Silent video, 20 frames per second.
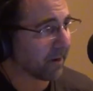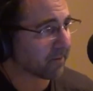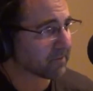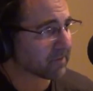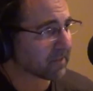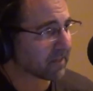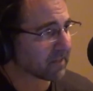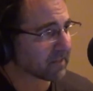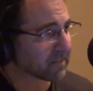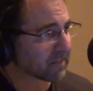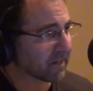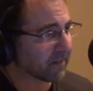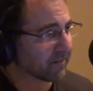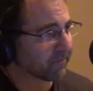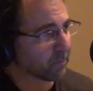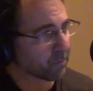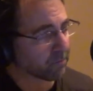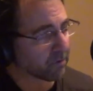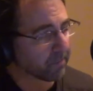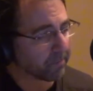pounds of the
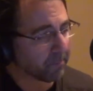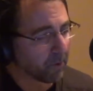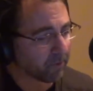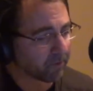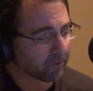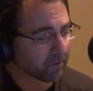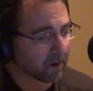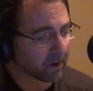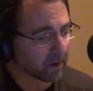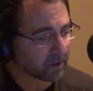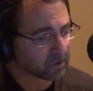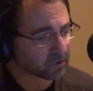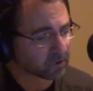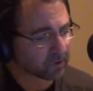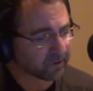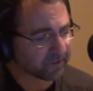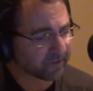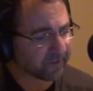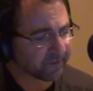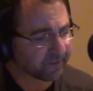stuff. We're up over
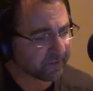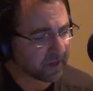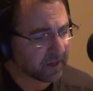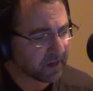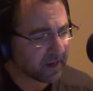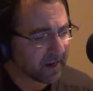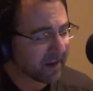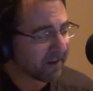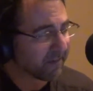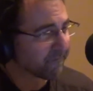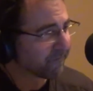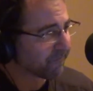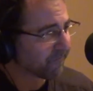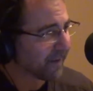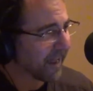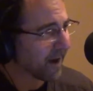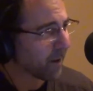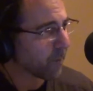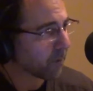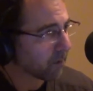150.
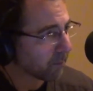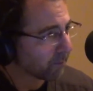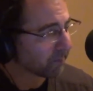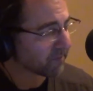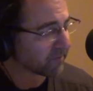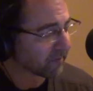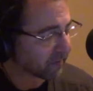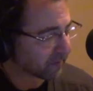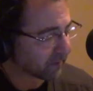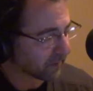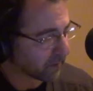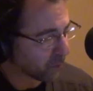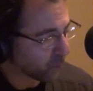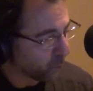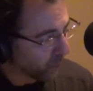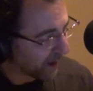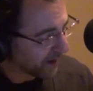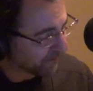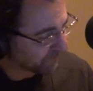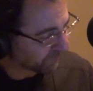Flour, particularly
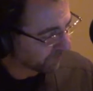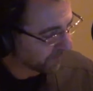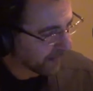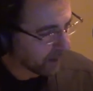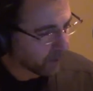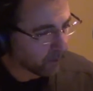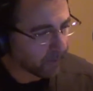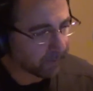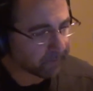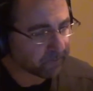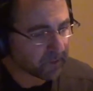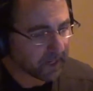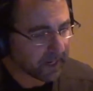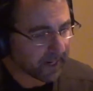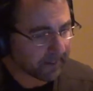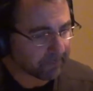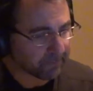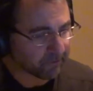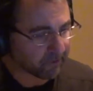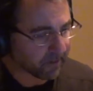white flour,
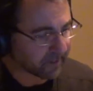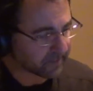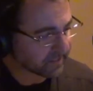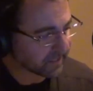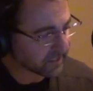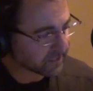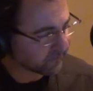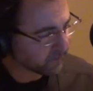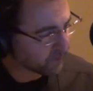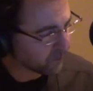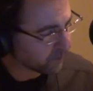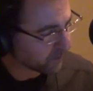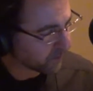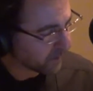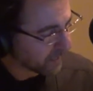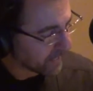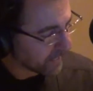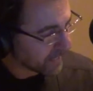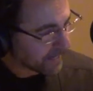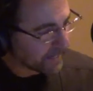and processed food.
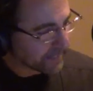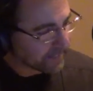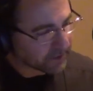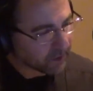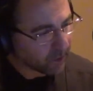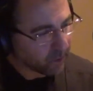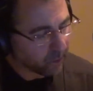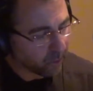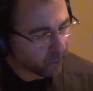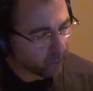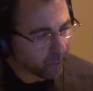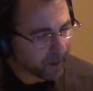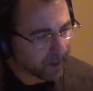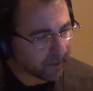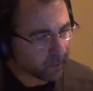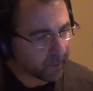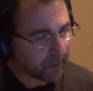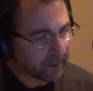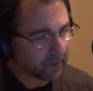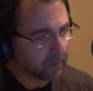So
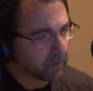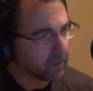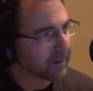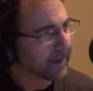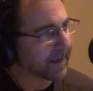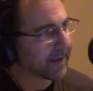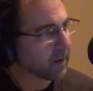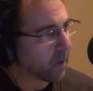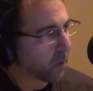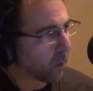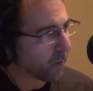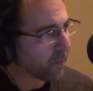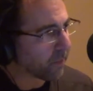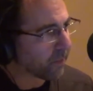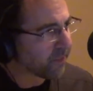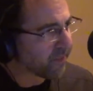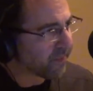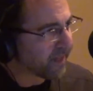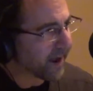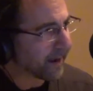when we look at
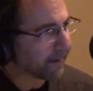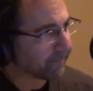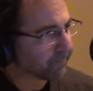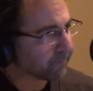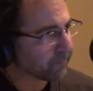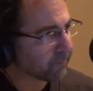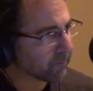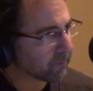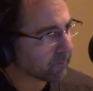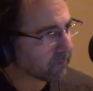that